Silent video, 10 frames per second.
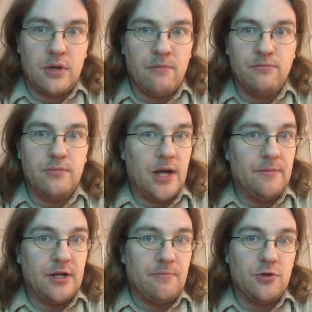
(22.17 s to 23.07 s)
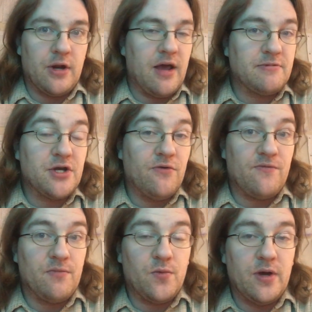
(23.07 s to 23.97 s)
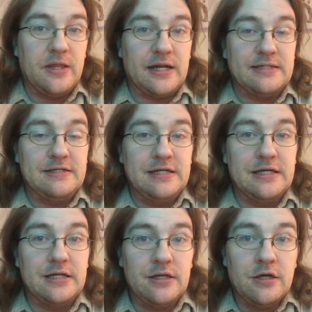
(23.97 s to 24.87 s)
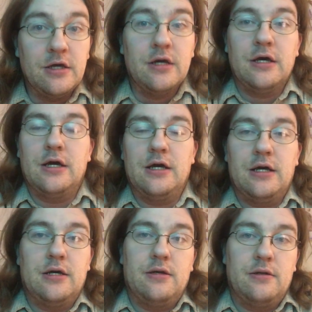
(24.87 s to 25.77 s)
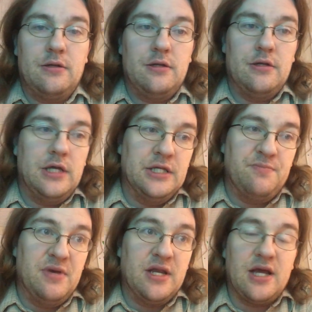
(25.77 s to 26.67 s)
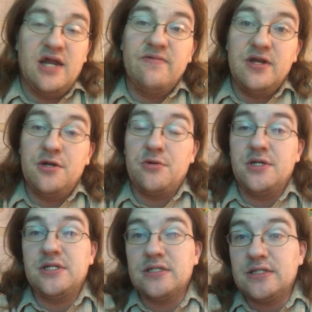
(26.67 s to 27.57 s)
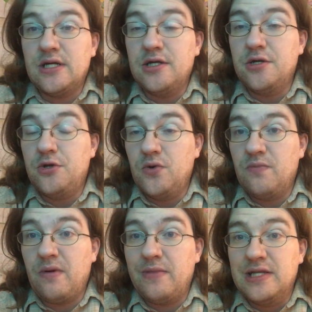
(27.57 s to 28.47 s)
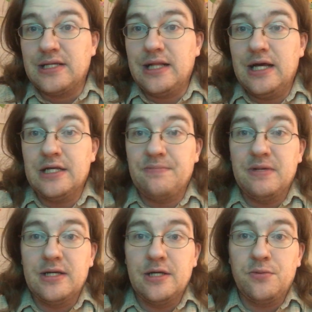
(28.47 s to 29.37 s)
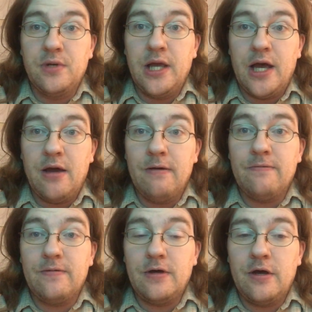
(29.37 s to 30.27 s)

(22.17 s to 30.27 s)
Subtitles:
I'm going to have to go from the way that I see it. It's been kind of an interesting study to do with my men's class because we don't